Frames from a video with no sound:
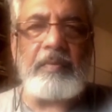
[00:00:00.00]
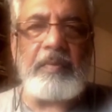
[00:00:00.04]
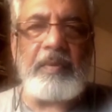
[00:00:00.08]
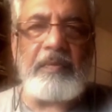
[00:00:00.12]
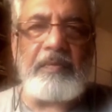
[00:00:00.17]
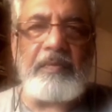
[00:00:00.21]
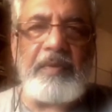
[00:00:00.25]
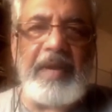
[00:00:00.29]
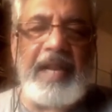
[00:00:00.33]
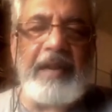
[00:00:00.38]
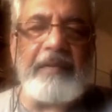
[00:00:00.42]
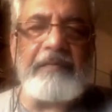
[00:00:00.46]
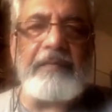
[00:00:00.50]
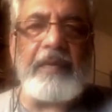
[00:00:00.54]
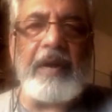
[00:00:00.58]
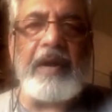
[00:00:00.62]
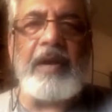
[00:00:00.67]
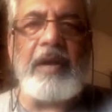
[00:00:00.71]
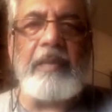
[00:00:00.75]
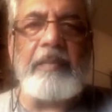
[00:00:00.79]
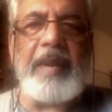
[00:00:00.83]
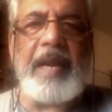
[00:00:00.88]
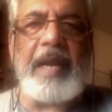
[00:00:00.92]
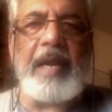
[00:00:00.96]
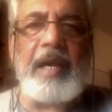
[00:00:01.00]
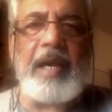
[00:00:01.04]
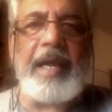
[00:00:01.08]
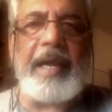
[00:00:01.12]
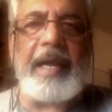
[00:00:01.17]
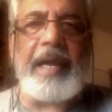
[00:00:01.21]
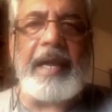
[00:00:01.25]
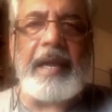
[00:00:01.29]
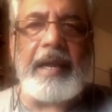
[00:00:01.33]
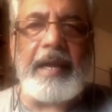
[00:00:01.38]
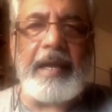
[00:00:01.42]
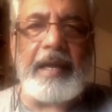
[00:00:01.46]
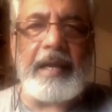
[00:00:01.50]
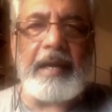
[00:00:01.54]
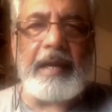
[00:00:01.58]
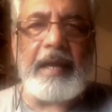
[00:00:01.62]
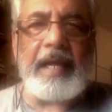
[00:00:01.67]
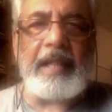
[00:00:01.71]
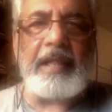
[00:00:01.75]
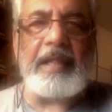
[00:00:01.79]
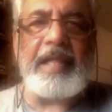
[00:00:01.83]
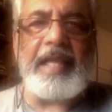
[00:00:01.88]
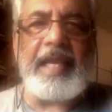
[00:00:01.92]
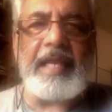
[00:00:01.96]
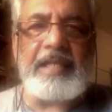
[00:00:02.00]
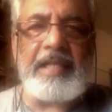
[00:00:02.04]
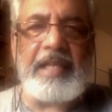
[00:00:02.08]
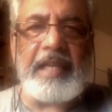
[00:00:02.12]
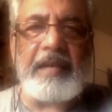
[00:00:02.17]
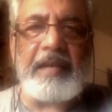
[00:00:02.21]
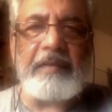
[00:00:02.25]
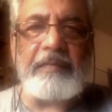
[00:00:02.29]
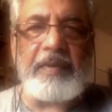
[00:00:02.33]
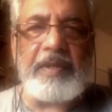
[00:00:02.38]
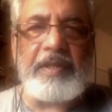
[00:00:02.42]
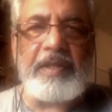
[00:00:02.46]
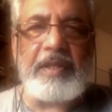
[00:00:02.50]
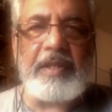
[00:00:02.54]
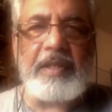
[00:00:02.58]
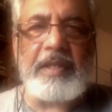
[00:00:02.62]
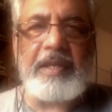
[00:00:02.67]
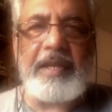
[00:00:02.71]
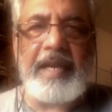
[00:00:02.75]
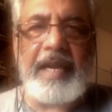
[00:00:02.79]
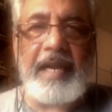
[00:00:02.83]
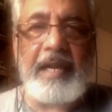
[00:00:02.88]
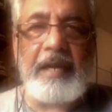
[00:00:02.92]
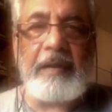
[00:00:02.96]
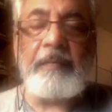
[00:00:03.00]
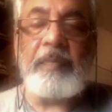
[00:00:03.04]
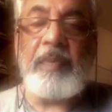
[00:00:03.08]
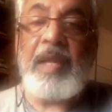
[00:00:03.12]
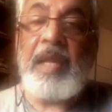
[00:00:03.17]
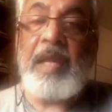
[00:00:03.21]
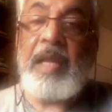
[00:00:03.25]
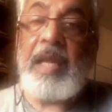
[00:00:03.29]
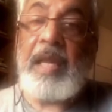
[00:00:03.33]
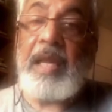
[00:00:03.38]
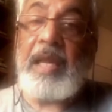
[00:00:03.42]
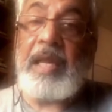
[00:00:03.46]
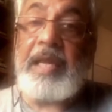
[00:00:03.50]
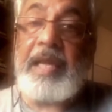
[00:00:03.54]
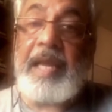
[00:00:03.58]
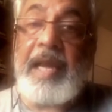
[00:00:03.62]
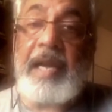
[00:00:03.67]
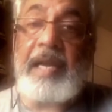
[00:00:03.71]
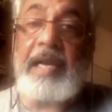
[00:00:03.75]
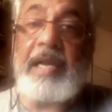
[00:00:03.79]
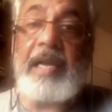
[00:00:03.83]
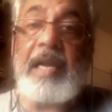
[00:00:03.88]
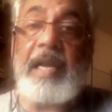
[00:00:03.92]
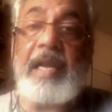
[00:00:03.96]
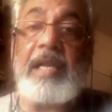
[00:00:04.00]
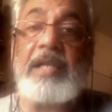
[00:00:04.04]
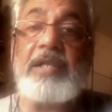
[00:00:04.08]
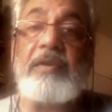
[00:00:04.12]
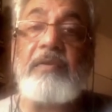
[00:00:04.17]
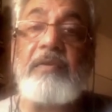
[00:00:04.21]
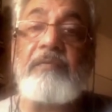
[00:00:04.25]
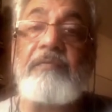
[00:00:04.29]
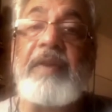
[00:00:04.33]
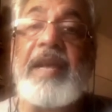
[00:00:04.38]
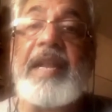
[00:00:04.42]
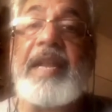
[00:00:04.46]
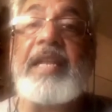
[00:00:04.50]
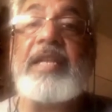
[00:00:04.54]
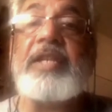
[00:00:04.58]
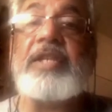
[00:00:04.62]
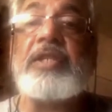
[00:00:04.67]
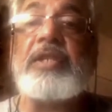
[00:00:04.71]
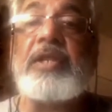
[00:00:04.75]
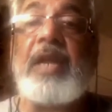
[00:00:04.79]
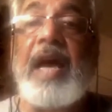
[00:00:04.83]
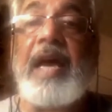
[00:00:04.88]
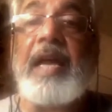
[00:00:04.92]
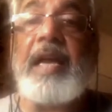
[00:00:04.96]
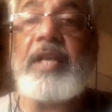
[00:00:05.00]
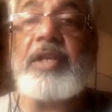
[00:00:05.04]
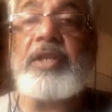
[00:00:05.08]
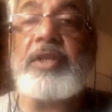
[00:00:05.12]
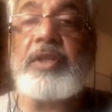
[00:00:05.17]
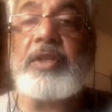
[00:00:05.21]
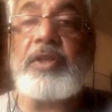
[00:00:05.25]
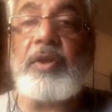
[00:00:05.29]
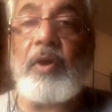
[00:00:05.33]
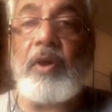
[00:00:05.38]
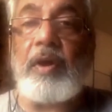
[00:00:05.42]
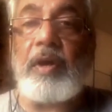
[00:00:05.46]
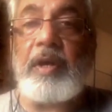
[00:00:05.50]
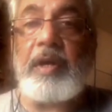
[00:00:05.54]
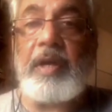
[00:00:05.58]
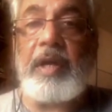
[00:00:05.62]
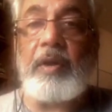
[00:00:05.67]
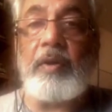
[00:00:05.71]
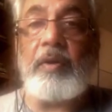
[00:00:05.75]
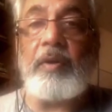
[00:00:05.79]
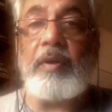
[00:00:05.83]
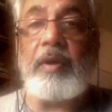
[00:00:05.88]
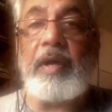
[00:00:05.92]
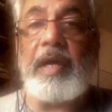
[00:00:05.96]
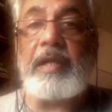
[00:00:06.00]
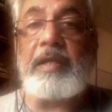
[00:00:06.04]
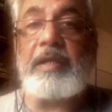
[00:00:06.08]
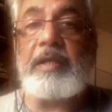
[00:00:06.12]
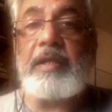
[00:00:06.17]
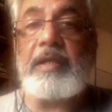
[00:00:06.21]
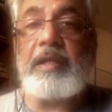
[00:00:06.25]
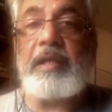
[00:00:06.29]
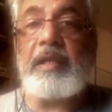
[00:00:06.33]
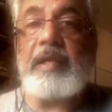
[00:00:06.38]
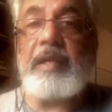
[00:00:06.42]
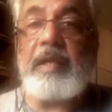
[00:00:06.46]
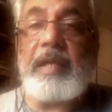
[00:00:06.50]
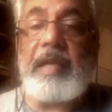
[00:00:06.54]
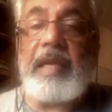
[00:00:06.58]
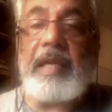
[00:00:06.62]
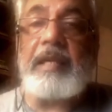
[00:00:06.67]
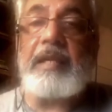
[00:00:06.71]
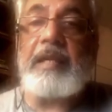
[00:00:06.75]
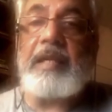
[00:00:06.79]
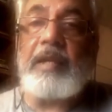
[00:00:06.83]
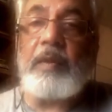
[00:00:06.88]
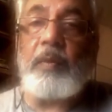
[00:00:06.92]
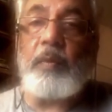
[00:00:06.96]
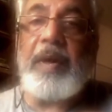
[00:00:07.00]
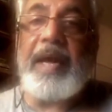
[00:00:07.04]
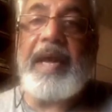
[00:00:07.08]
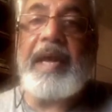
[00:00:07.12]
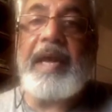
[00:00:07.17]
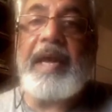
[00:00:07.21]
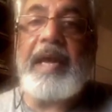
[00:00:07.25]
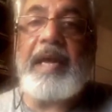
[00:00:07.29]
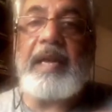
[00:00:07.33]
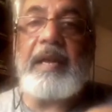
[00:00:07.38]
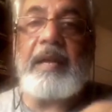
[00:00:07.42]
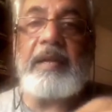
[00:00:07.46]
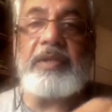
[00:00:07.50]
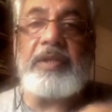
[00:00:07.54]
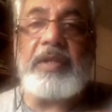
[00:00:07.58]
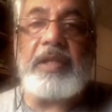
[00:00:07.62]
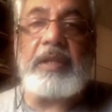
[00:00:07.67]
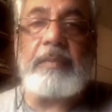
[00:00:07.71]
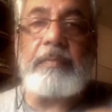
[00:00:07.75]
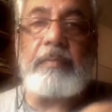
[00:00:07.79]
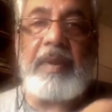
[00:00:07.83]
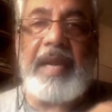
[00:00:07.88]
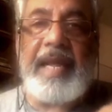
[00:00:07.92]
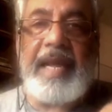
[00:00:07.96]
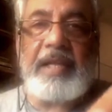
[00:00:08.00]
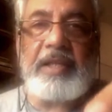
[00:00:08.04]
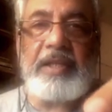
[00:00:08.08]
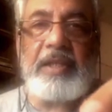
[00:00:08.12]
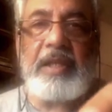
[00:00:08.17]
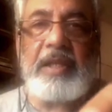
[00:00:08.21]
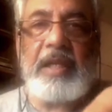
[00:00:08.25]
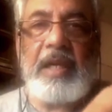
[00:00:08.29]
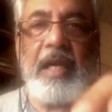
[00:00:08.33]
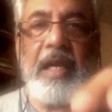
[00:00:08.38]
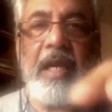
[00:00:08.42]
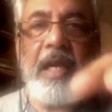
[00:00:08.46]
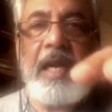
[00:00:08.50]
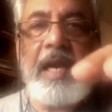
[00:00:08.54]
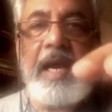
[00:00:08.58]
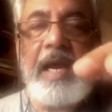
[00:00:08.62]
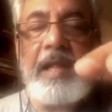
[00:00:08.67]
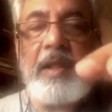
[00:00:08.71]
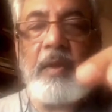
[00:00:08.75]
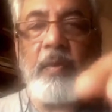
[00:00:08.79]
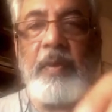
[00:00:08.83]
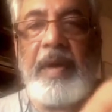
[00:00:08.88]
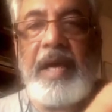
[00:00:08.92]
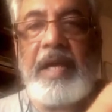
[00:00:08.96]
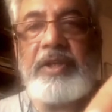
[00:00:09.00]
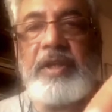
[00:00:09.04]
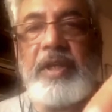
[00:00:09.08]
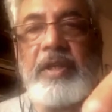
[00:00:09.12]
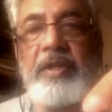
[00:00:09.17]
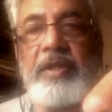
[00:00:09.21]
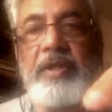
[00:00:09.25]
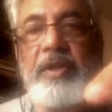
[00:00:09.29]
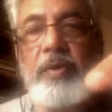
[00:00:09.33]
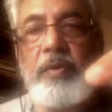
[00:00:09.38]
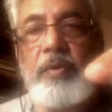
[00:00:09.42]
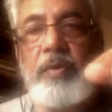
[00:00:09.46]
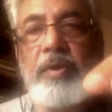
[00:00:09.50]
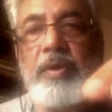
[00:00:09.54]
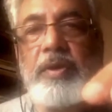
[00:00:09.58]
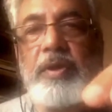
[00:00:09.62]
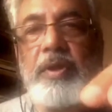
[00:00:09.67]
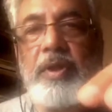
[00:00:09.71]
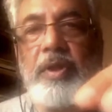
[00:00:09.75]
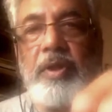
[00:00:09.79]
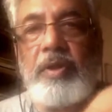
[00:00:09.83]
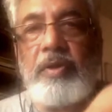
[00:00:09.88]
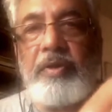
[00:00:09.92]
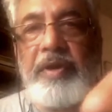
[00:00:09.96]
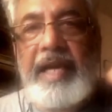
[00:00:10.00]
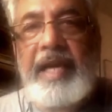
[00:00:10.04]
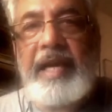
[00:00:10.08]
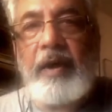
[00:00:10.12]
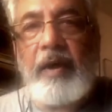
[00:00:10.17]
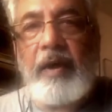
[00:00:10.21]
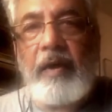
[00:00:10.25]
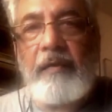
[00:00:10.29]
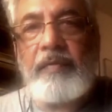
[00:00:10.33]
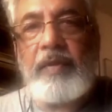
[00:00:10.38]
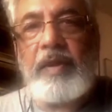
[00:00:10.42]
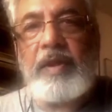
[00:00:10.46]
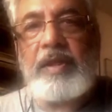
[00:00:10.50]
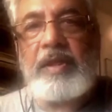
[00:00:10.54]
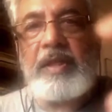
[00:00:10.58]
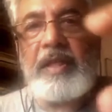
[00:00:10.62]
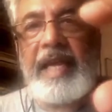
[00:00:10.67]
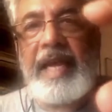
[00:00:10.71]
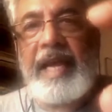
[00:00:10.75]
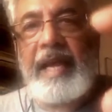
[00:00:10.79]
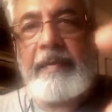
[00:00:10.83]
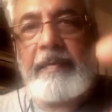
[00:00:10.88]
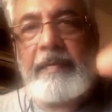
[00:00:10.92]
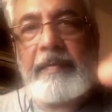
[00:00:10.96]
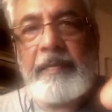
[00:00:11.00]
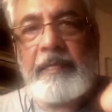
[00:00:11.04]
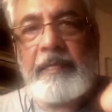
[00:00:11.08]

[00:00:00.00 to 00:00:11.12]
very fundamentally Indian and desi, which is great. Yet it's a very stylish shot. It the way she's placed and the way she's used three of the same